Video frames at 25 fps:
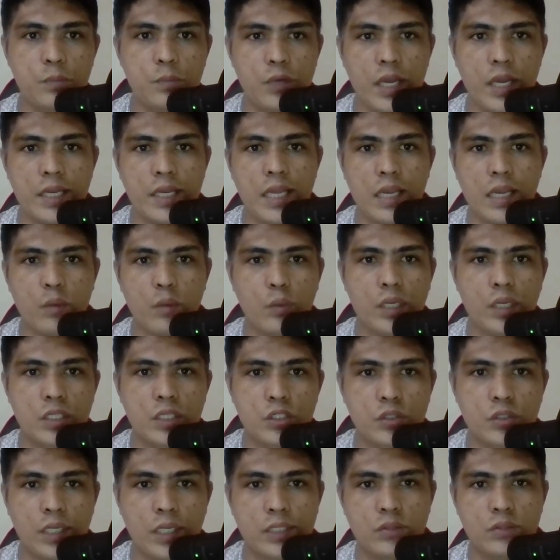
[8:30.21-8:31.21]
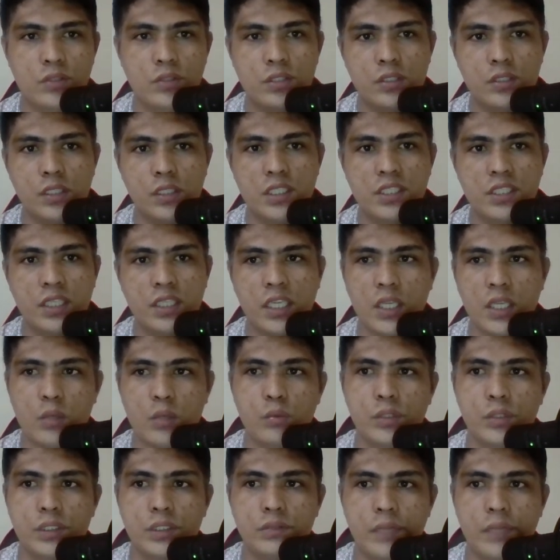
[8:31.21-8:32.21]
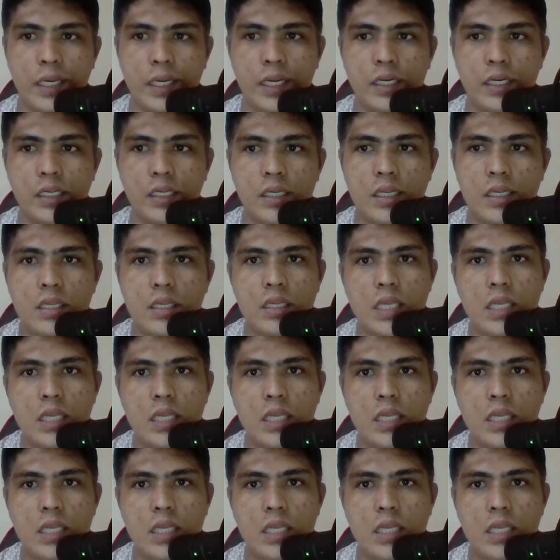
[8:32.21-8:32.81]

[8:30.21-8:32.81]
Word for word: product when I try to search a keyword right here